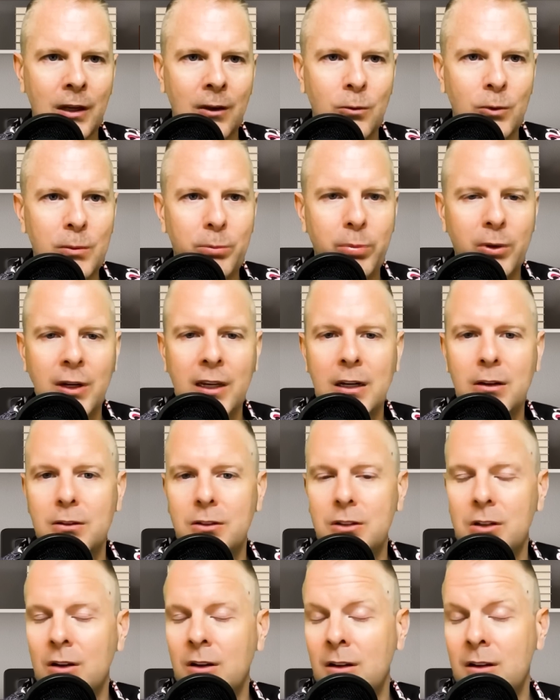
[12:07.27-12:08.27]
We put out a
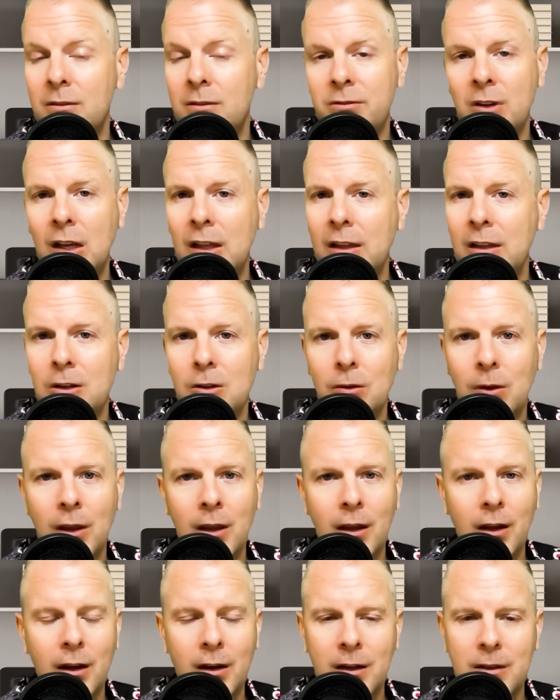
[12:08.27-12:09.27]
ton of value
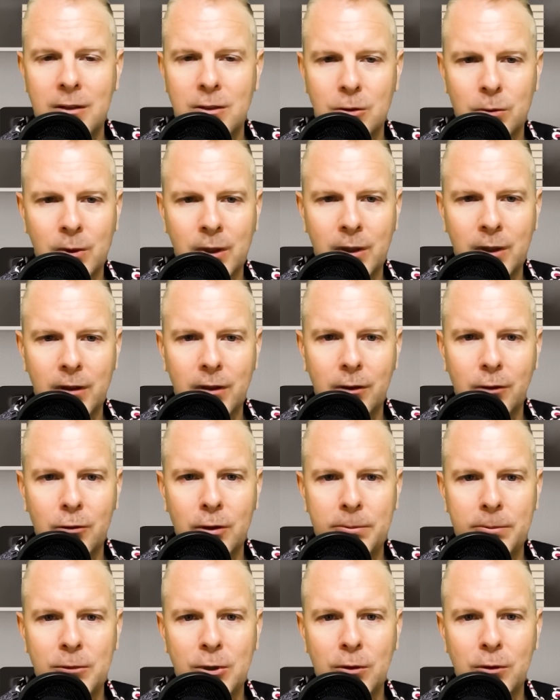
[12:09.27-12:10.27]
on Twitter,
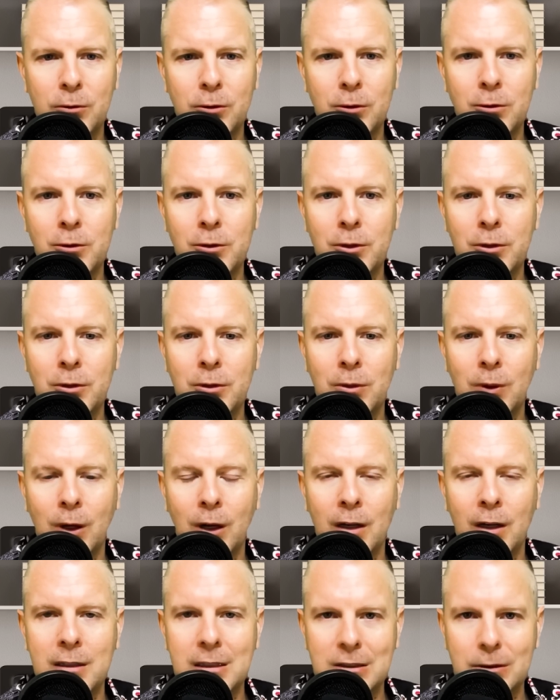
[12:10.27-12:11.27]
Crypto Crew U
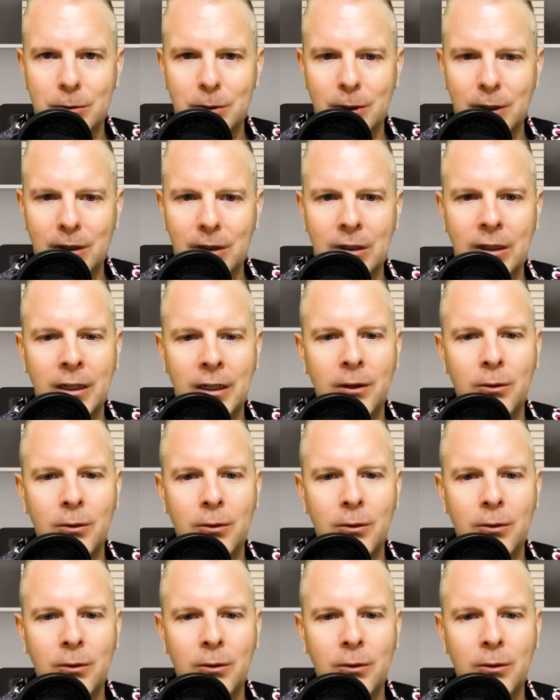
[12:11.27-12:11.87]
on Twitter,